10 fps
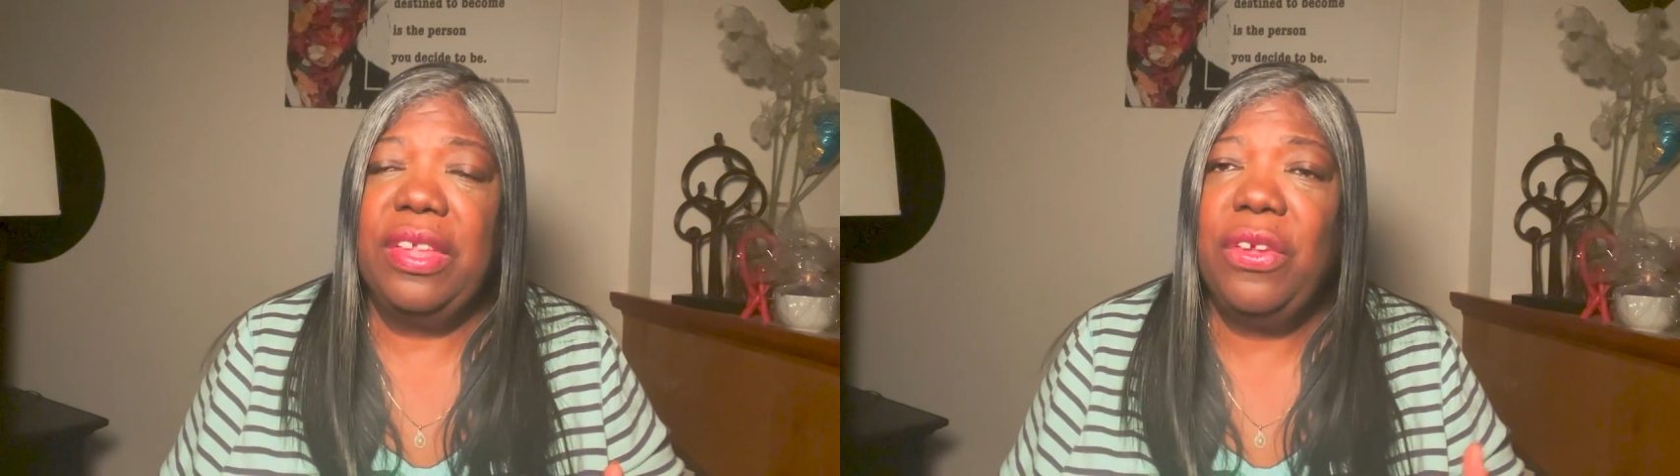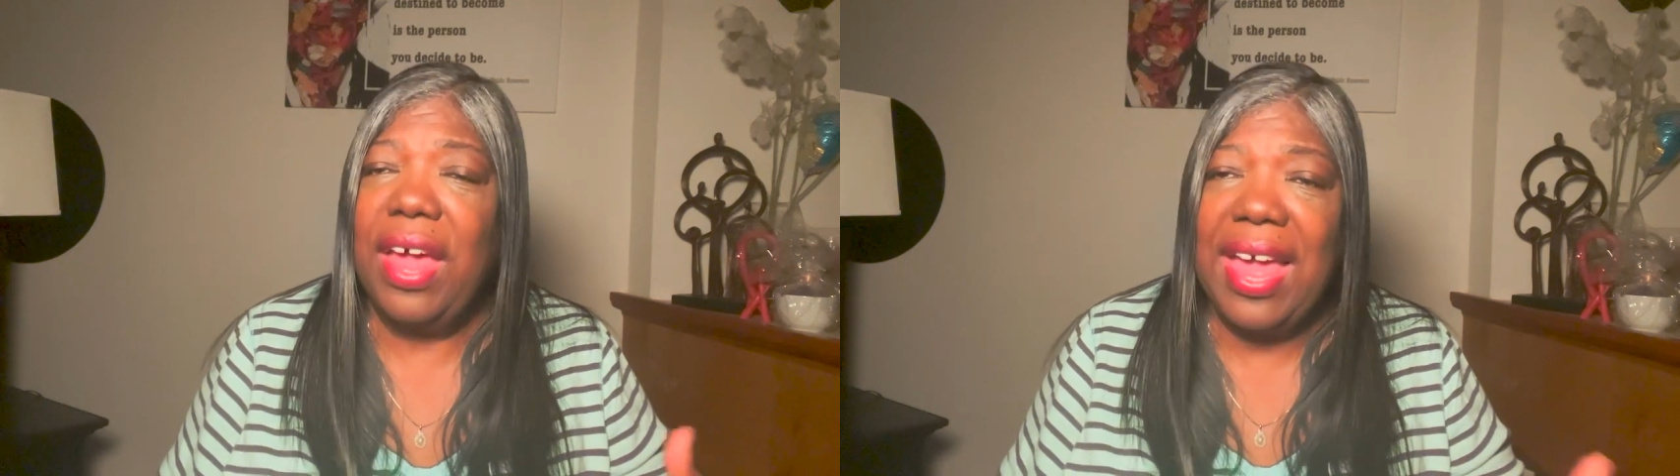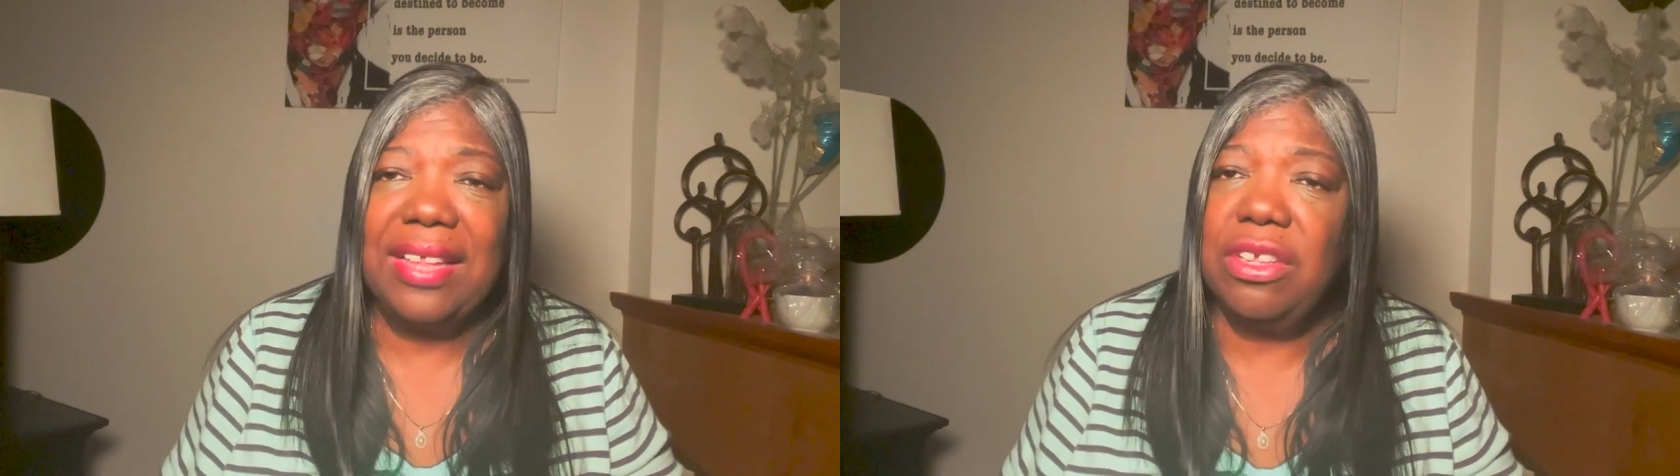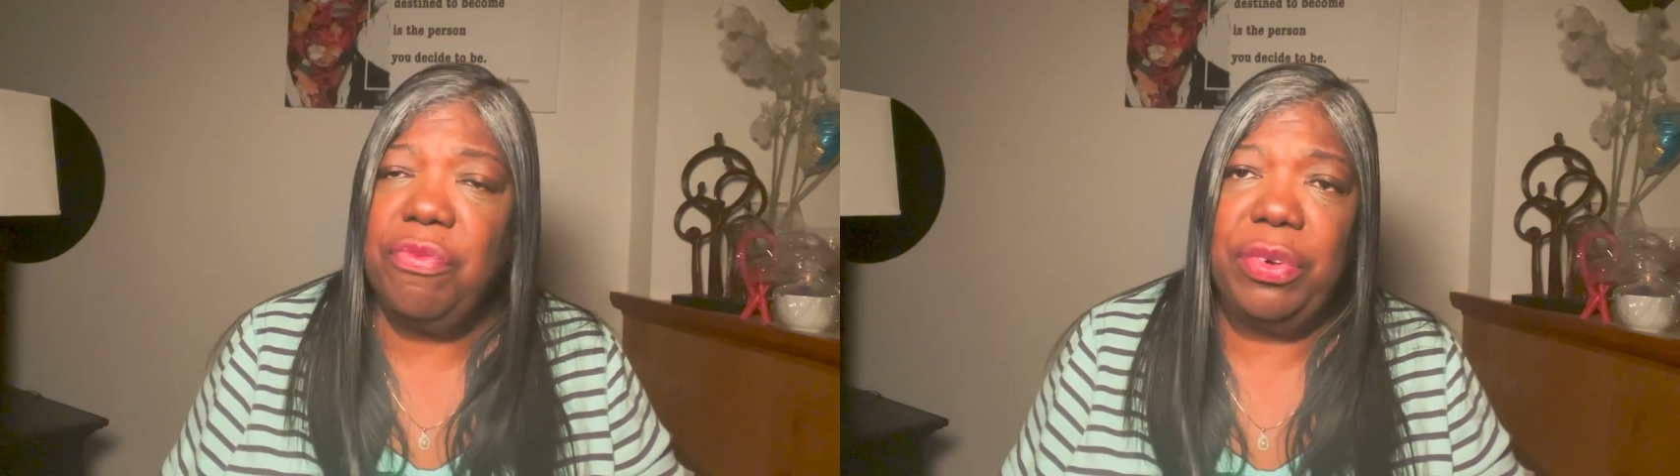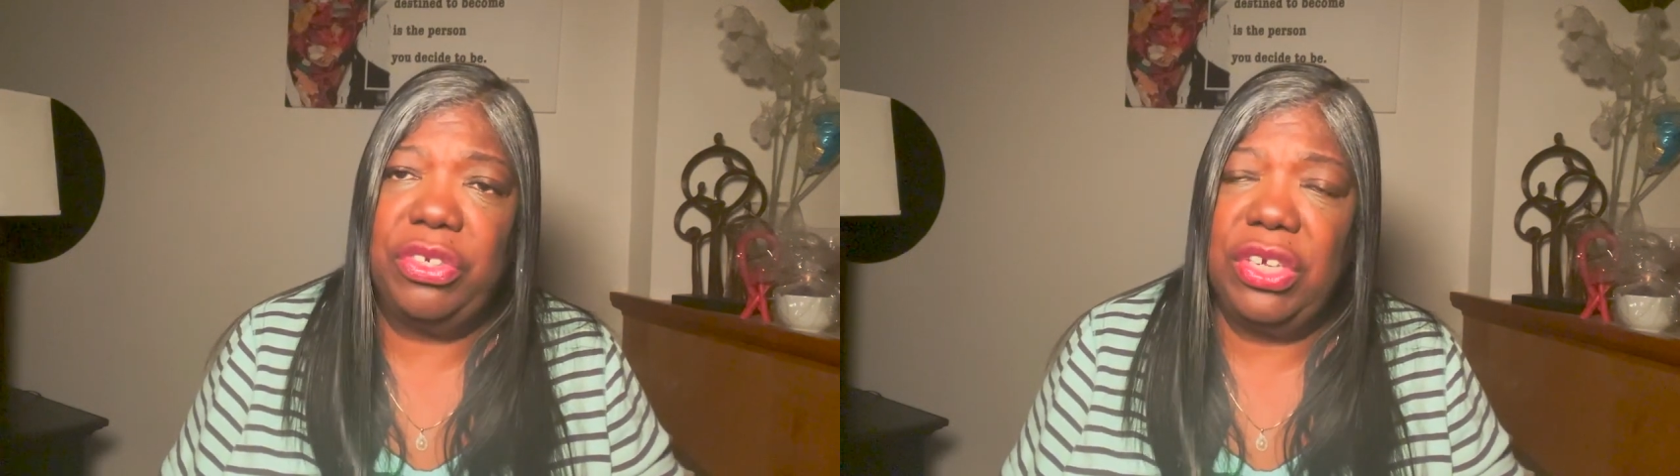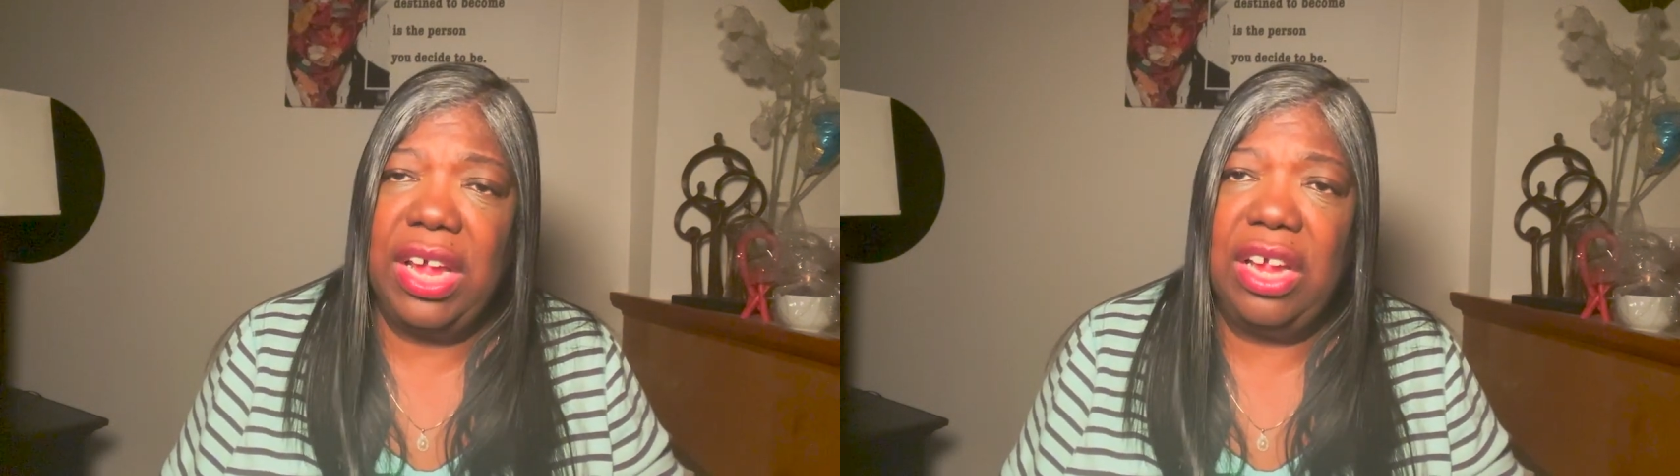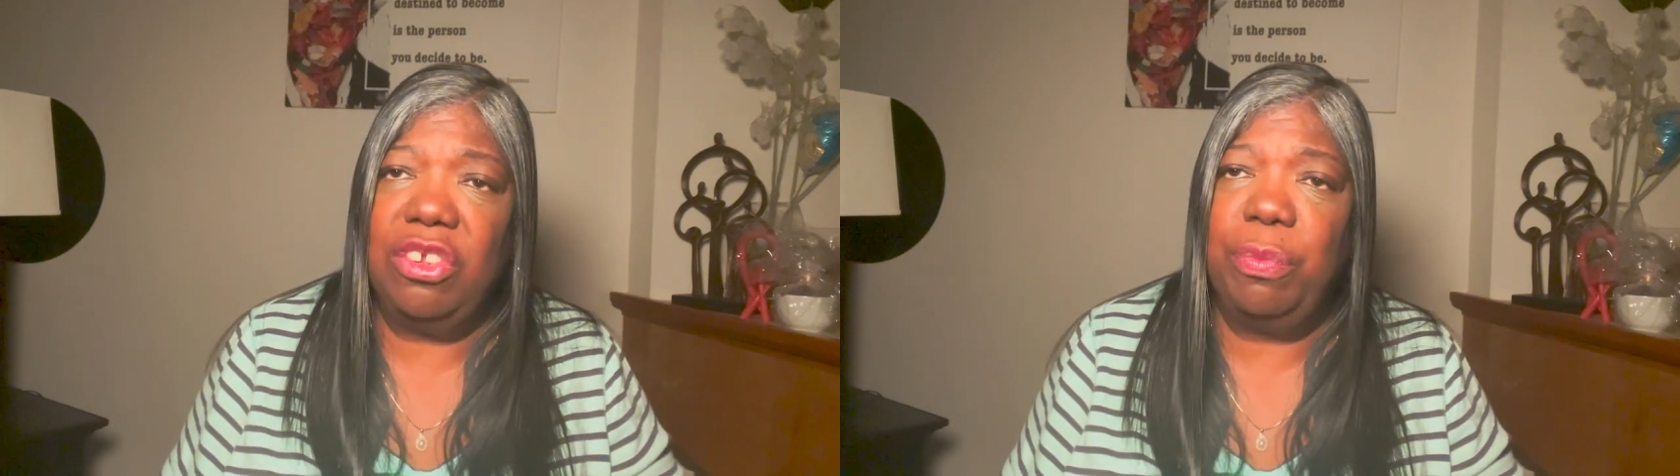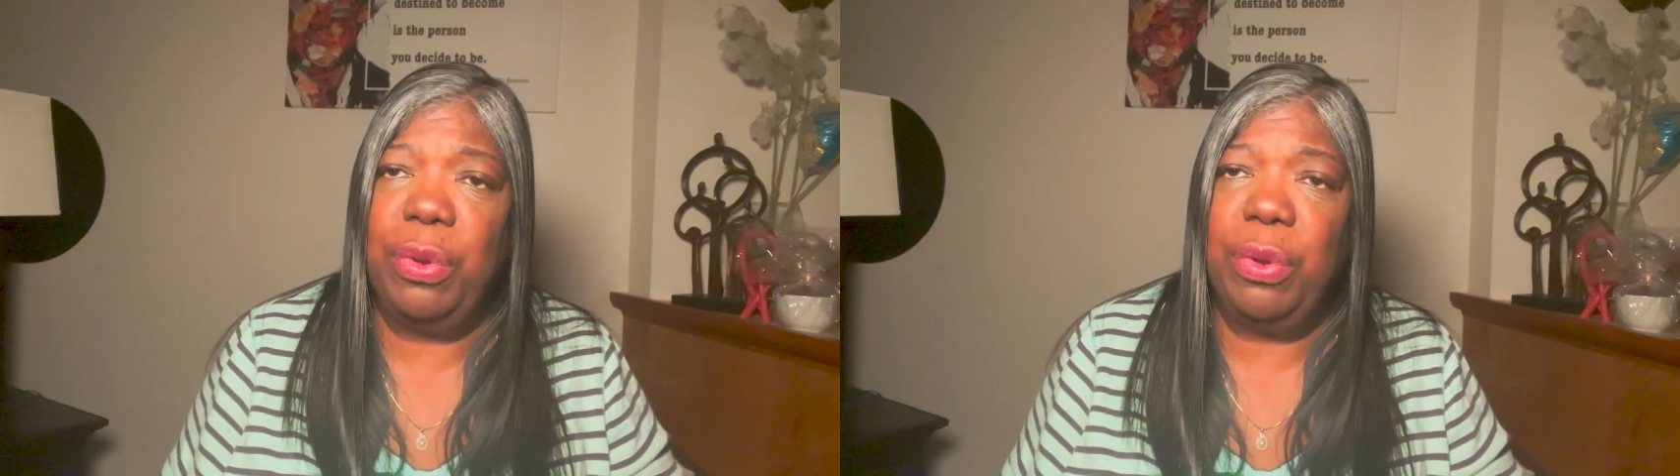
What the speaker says: You're asking for change,